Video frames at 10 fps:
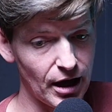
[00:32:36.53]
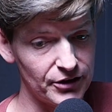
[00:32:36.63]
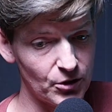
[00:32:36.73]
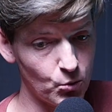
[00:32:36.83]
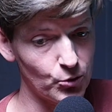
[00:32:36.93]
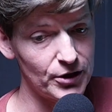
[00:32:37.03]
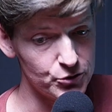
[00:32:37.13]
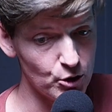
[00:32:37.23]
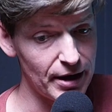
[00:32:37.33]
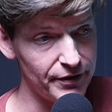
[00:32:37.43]
I said, What do I
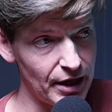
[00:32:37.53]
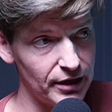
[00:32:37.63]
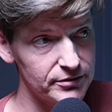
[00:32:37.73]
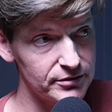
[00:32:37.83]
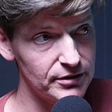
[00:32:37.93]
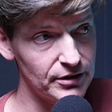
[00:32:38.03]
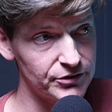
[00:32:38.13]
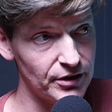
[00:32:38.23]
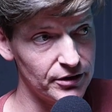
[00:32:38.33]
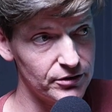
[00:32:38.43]
do about that? He
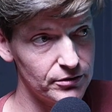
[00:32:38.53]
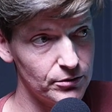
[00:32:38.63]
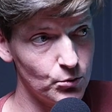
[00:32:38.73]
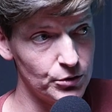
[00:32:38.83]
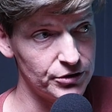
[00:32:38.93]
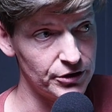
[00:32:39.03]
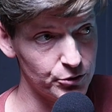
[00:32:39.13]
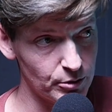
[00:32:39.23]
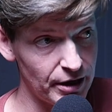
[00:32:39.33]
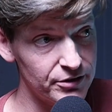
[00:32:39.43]
said, Well, you need
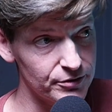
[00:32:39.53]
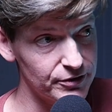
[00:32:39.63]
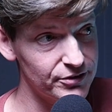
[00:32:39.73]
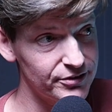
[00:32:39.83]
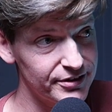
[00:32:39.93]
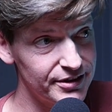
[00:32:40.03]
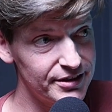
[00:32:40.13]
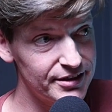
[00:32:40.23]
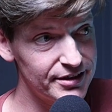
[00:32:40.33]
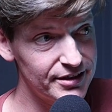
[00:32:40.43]
to repent of it.
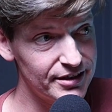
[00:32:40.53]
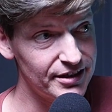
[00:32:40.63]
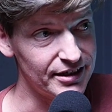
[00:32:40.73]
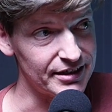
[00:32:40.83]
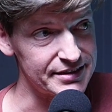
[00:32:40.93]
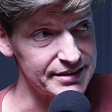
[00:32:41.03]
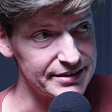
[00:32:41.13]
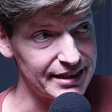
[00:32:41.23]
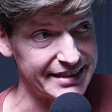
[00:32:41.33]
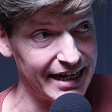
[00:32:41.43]
And I said,
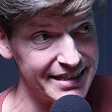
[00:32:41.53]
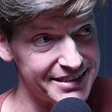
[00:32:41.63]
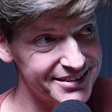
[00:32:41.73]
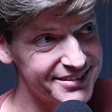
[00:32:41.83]
I can't.